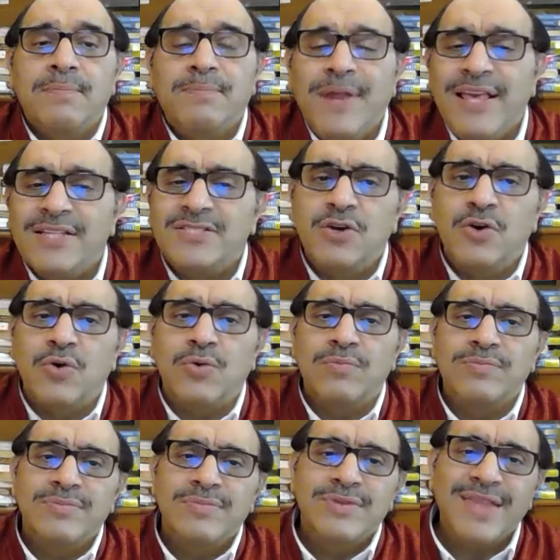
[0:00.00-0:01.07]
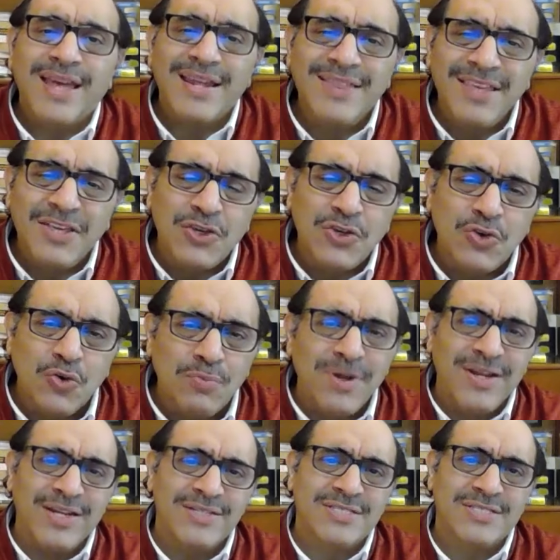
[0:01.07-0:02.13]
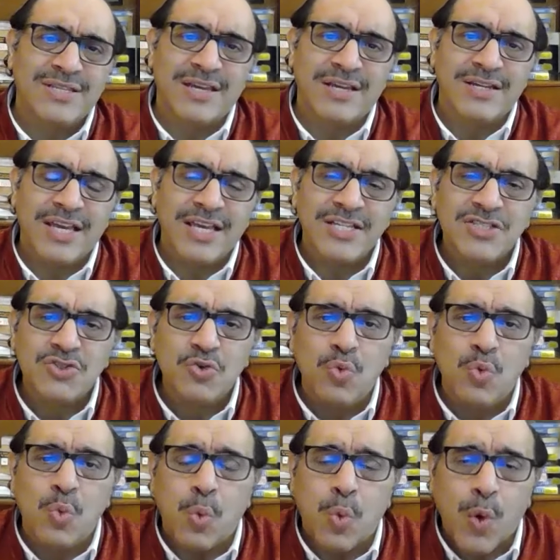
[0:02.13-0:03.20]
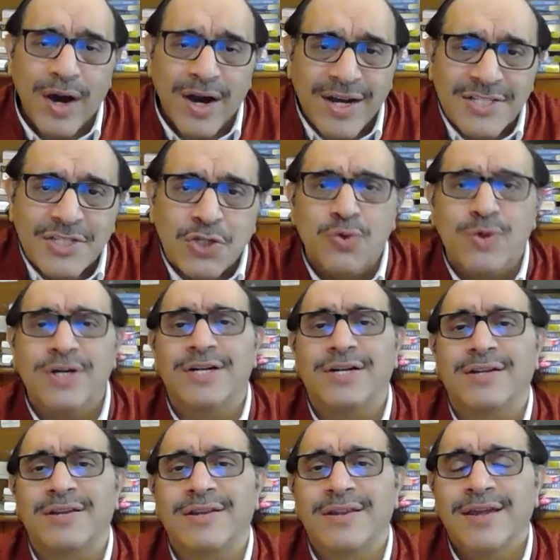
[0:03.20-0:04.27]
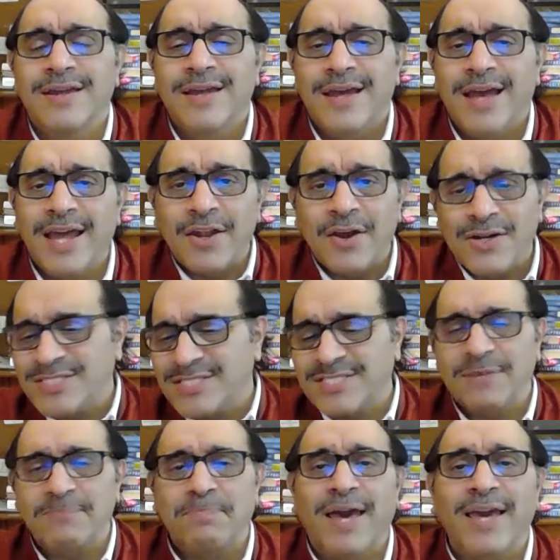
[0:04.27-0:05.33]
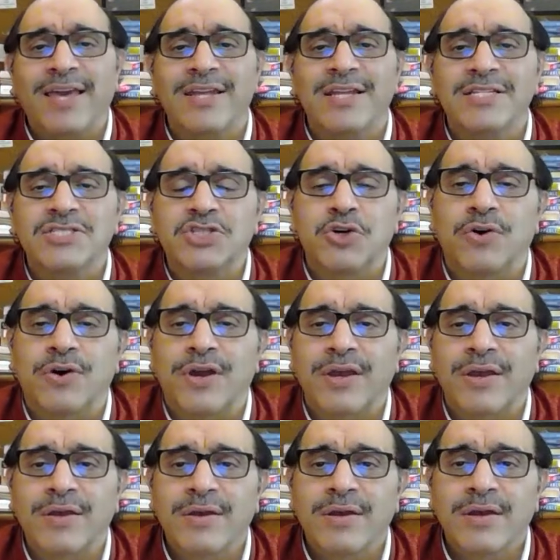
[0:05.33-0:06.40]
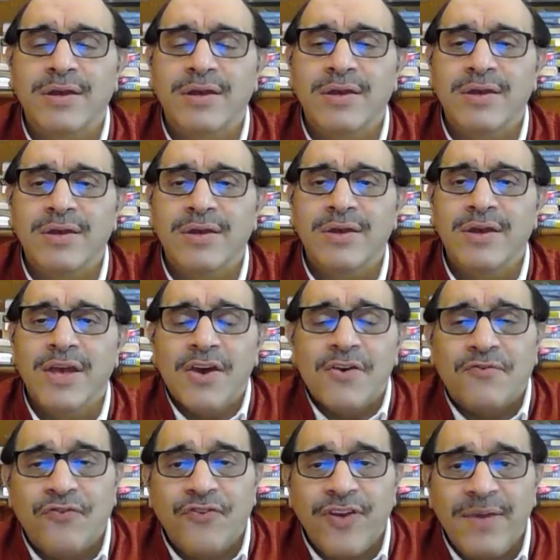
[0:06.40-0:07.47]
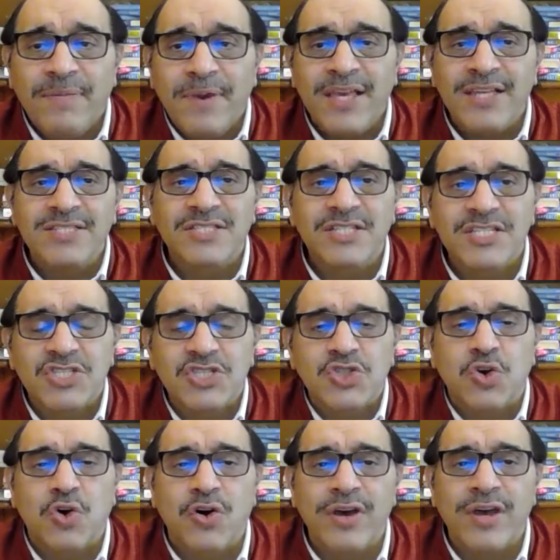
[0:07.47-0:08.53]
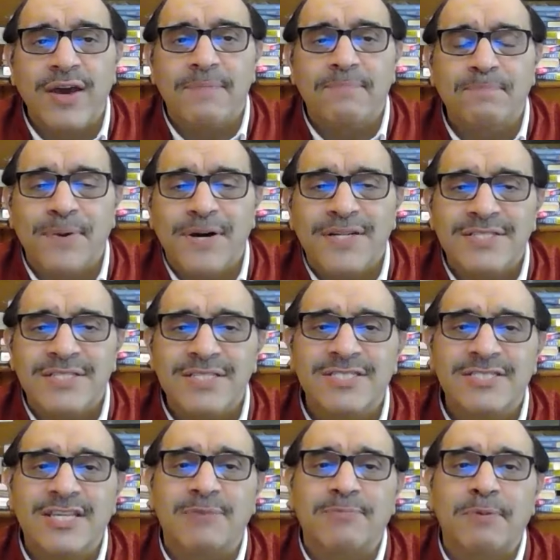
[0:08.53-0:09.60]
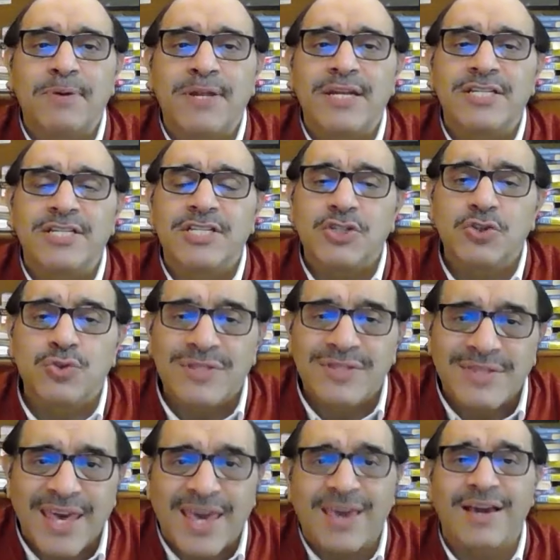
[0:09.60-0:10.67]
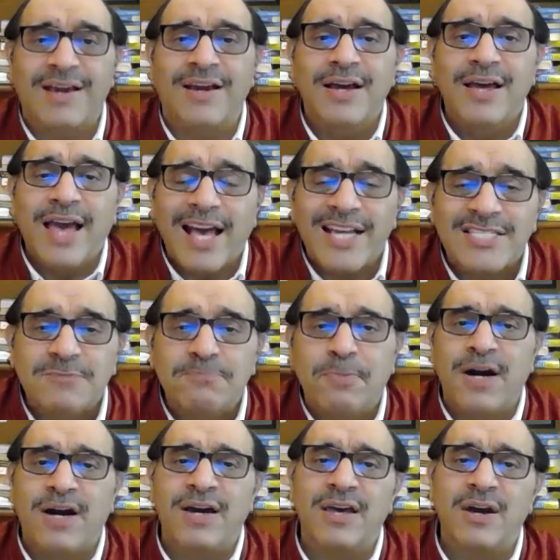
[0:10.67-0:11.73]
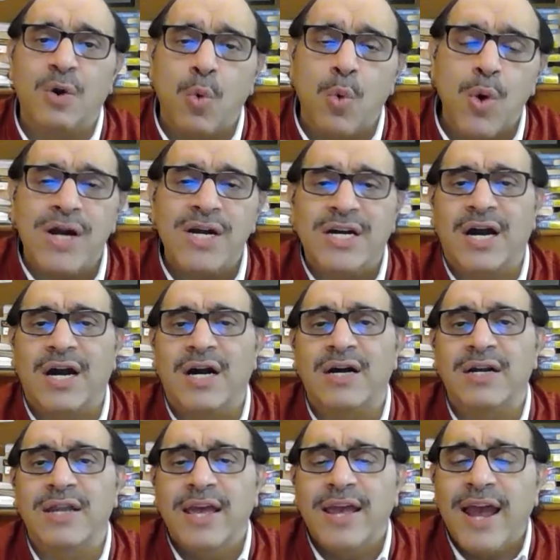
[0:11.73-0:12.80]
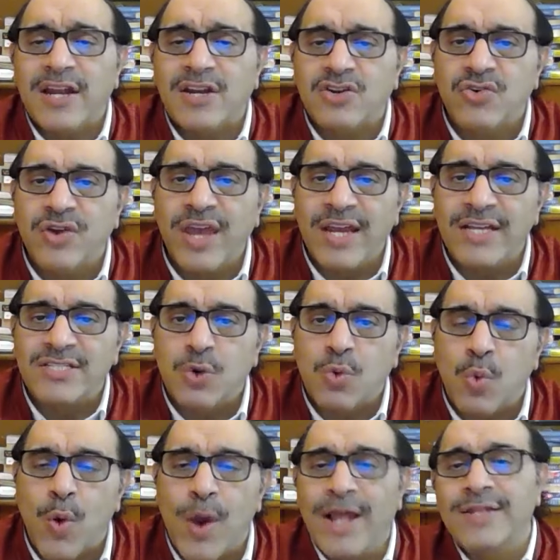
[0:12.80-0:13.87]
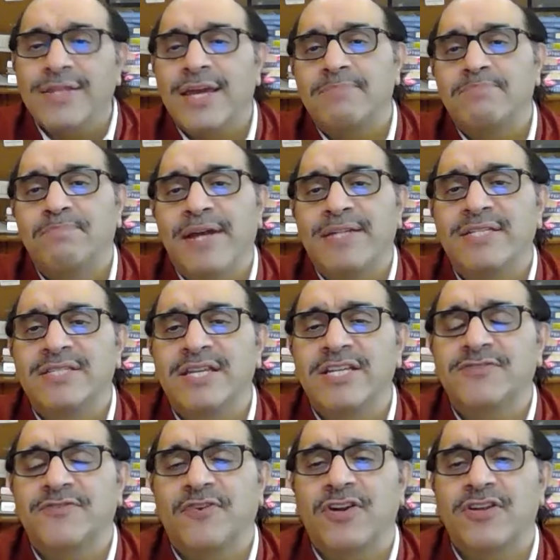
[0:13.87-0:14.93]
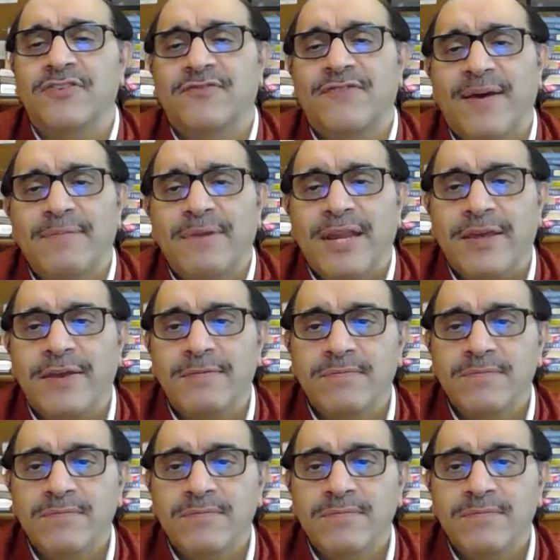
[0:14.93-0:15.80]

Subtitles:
Please know that the human instinct is to work to earn and not sit back and enjoy. Freebies destroy a person's capability to think, aspire, work hard, and create wealth and better days for his family.